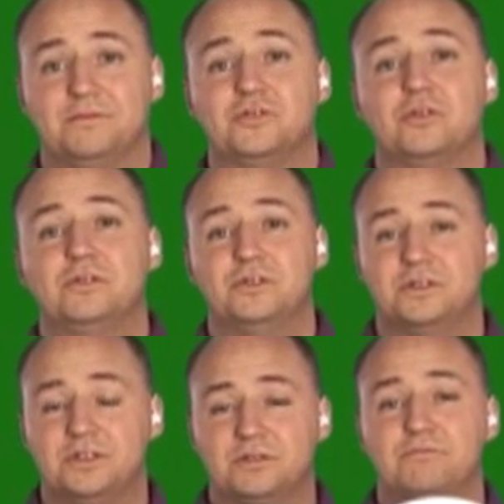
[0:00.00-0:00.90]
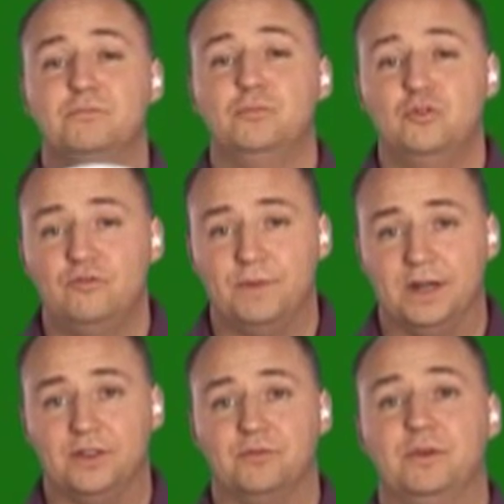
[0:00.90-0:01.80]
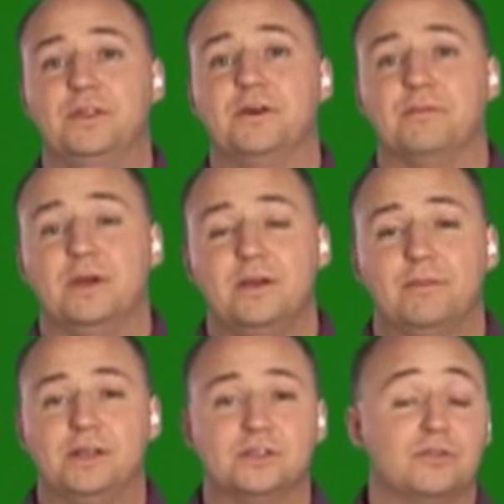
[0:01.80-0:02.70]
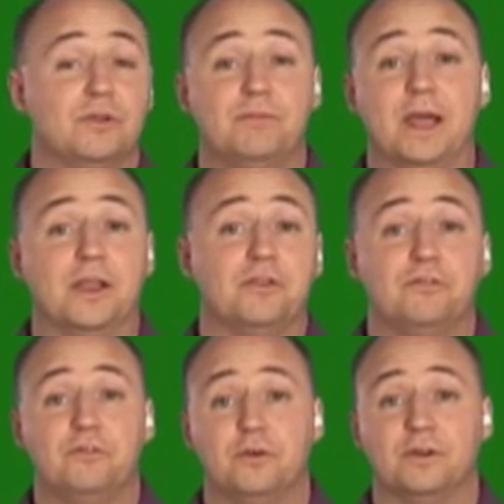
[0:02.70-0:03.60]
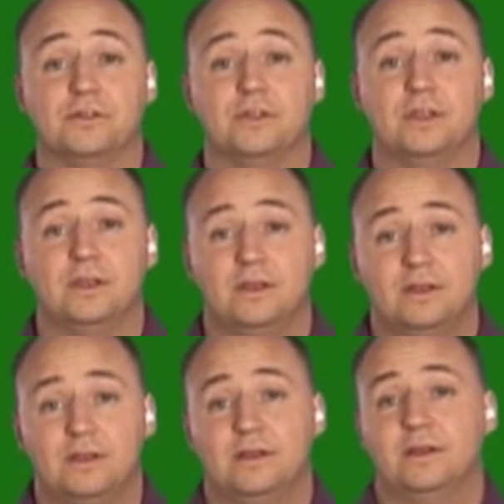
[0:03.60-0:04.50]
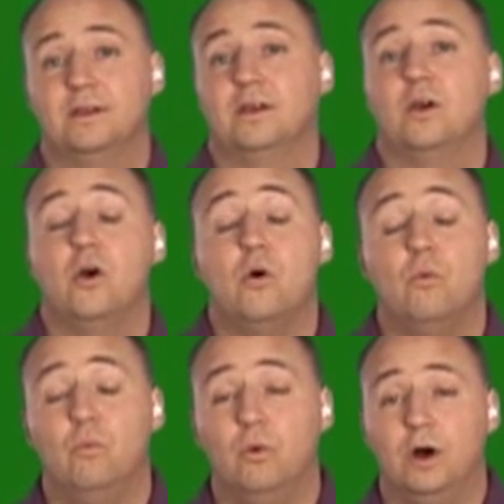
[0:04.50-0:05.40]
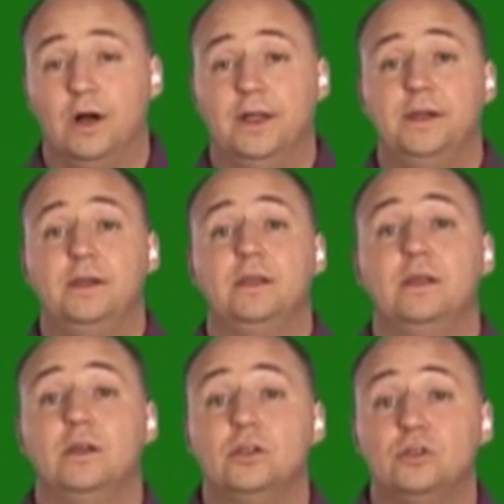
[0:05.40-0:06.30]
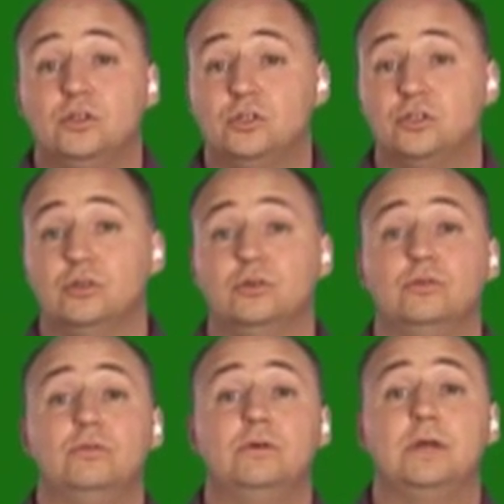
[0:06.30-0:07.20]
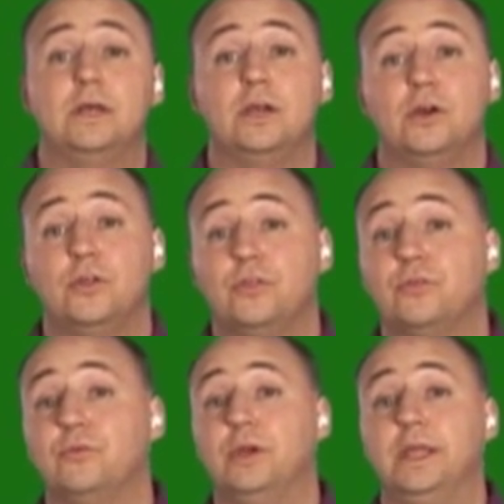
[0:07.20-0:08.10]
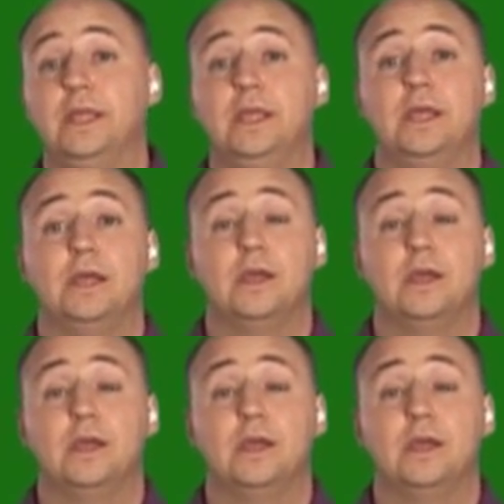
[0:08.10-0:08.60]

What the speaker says: So just this movement in the rhythm by just going back and forth. 1, 2, 3,